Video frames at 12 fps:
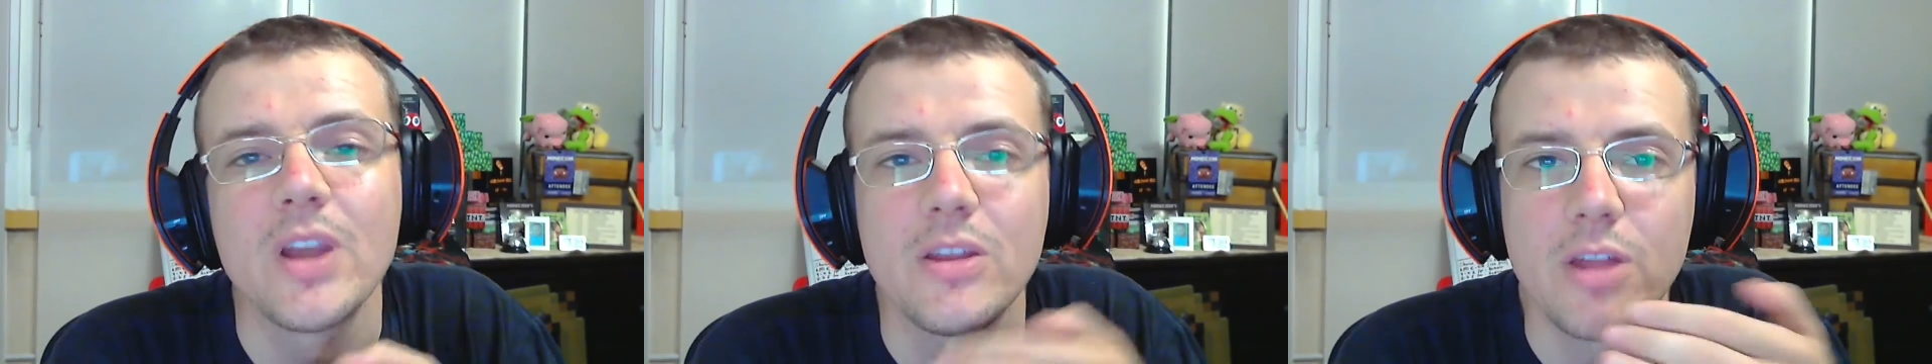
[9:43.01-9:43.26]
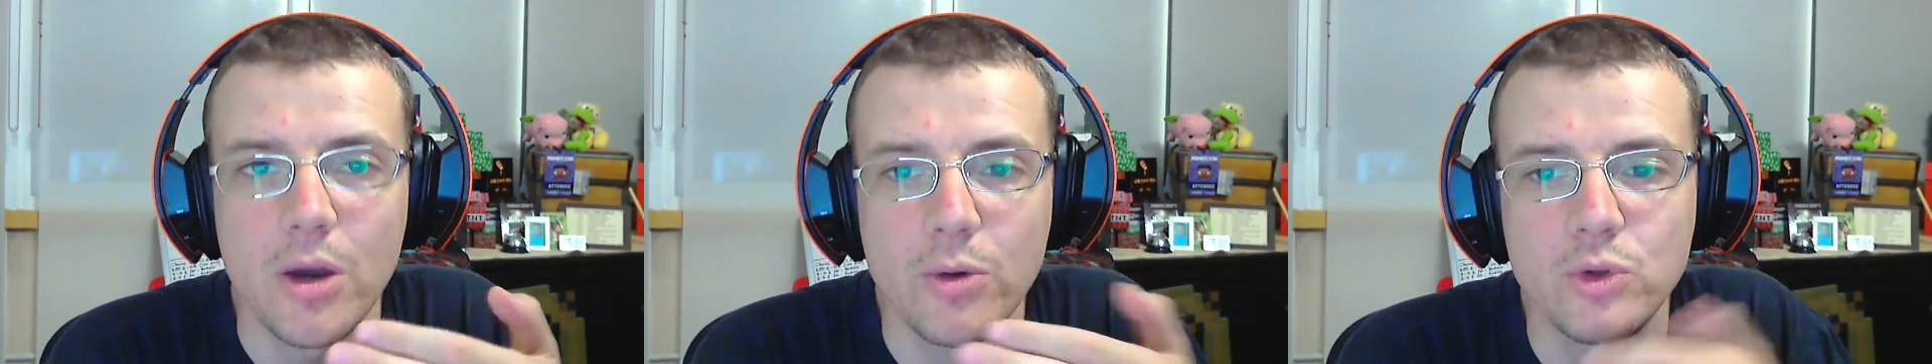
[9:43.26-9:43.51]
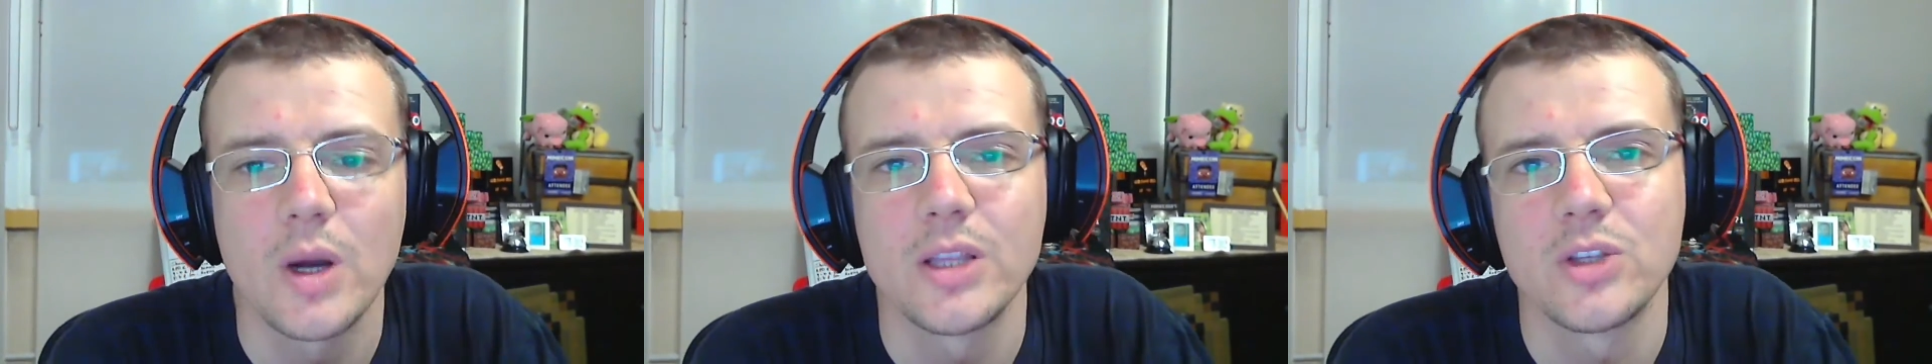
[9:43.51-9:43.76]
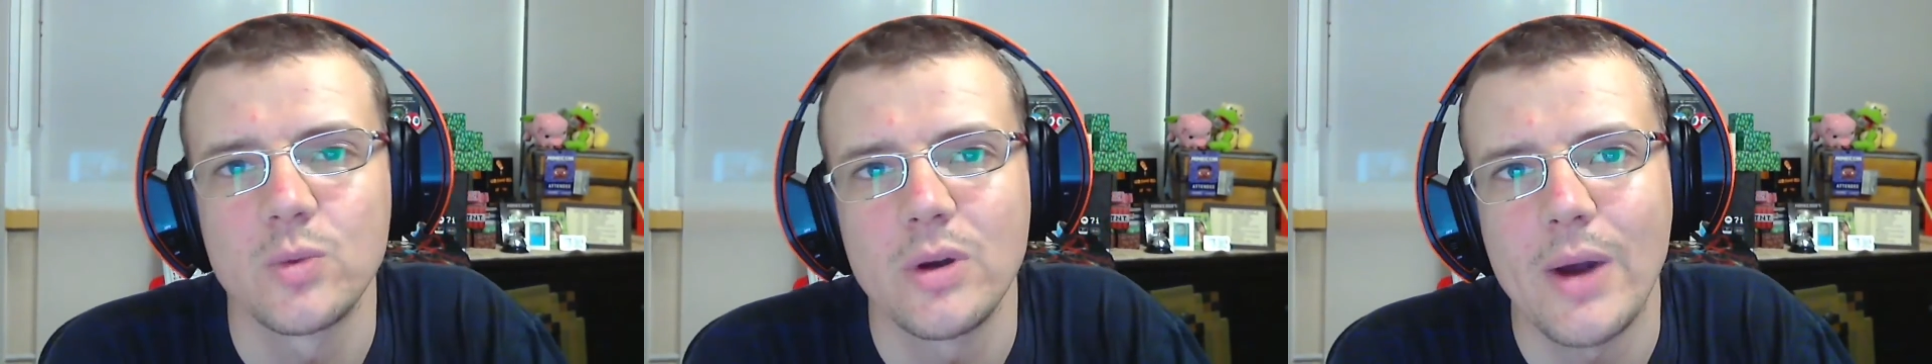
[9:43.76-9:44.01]
those
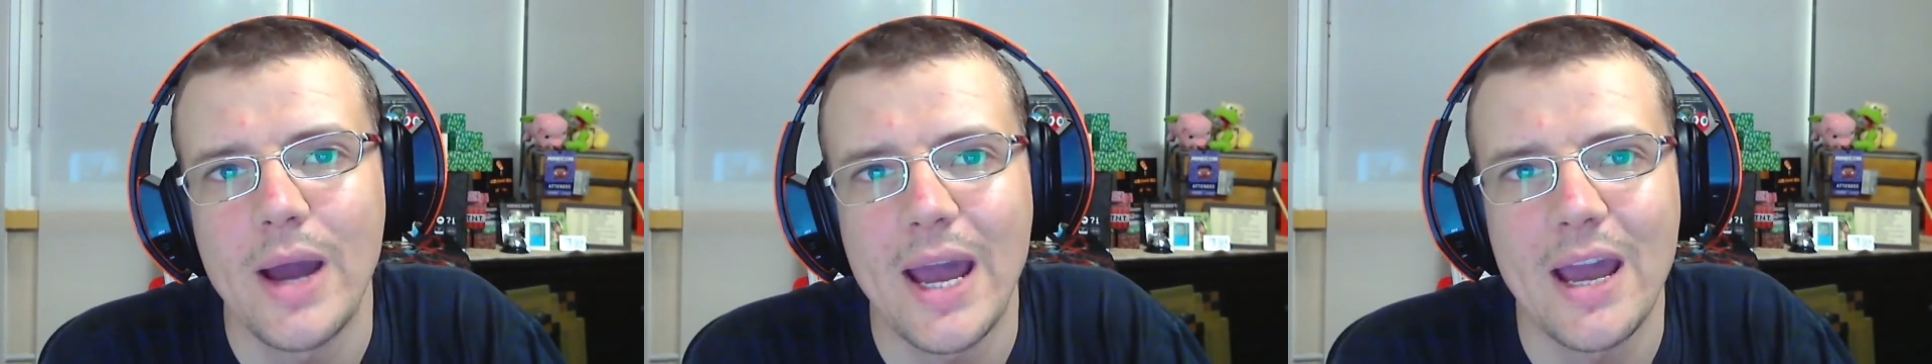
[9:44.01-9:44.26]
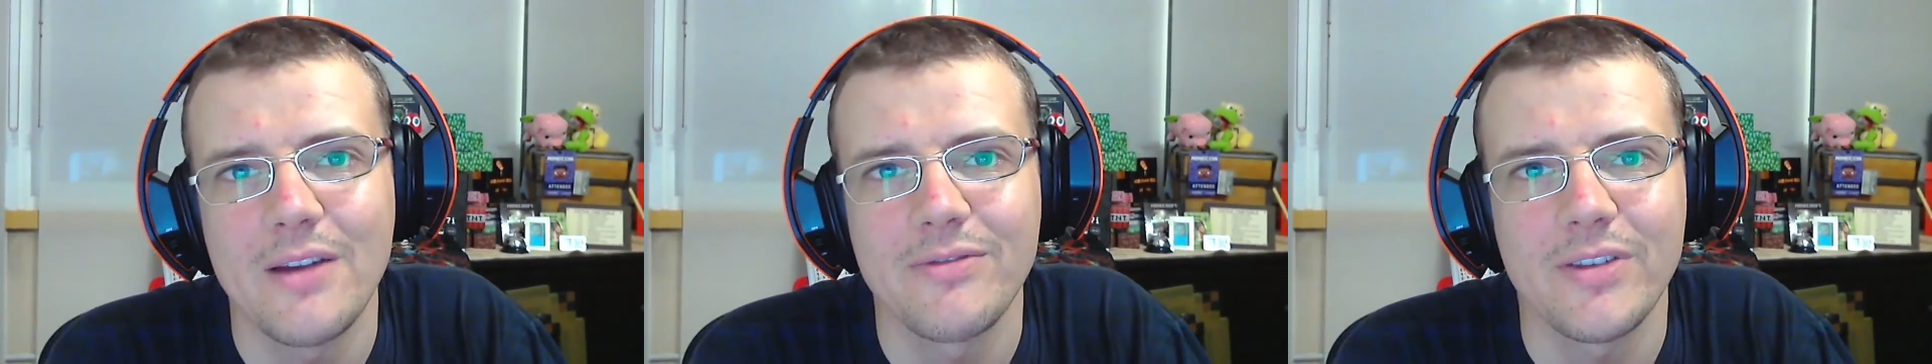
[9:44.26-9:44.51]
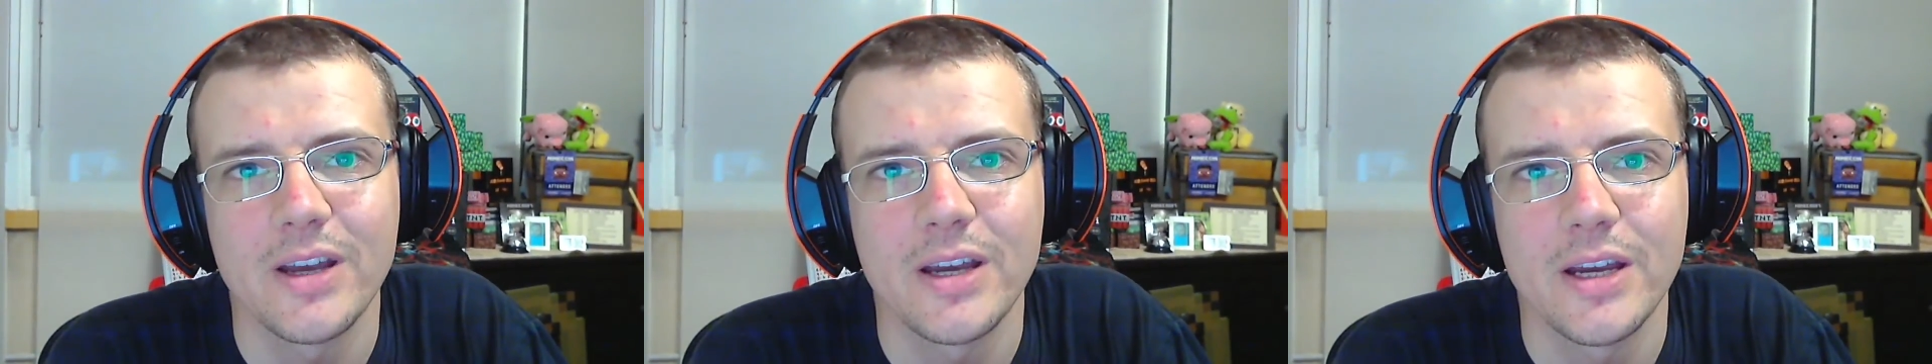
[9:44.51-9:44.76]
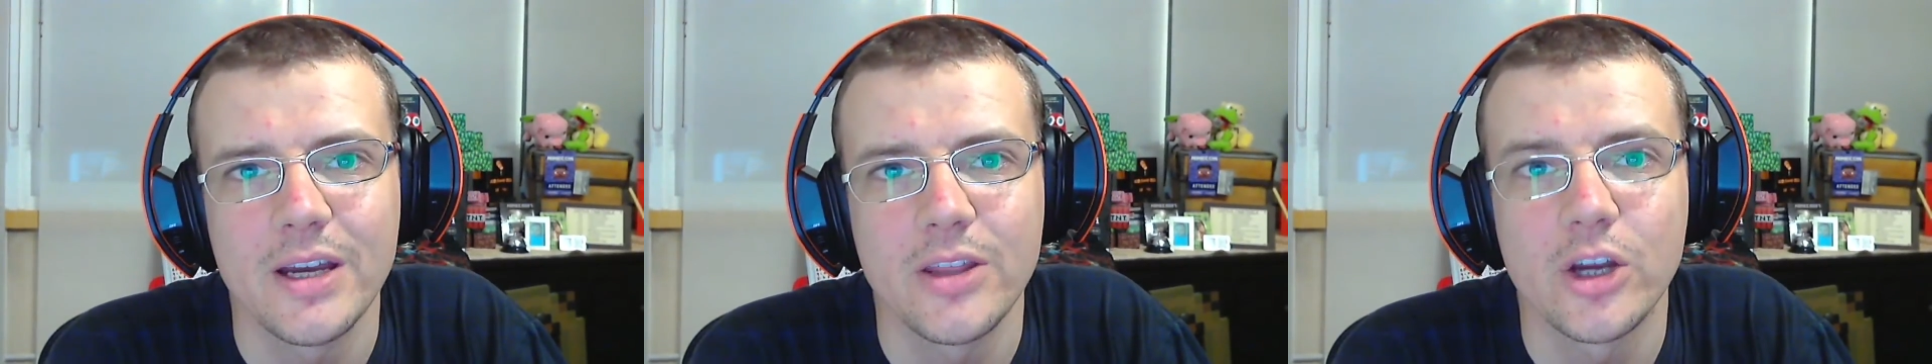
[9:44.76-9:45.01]
ones will have
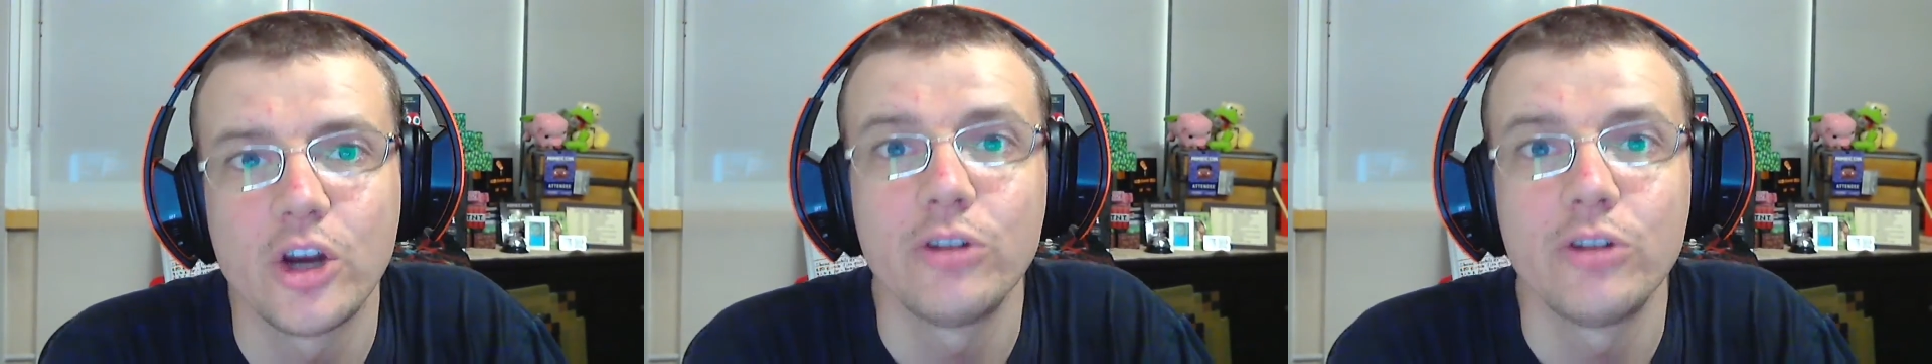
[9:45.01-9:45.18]
the